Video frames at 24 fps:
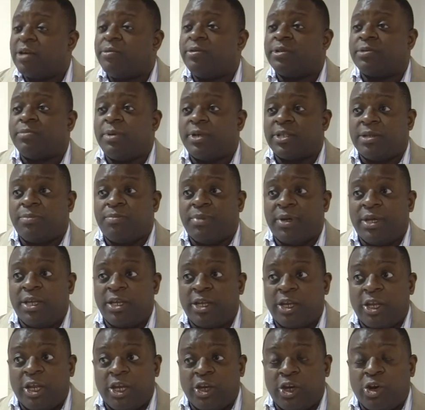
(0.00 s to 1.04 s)
It was meant to
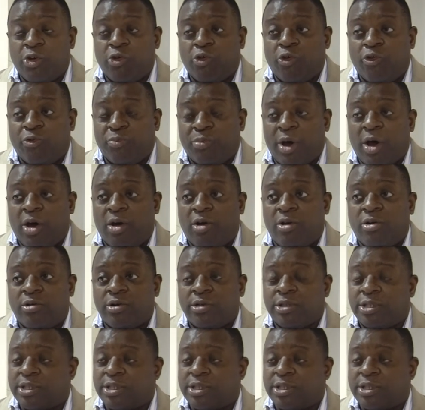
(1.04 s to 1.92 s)
be in the North Pole.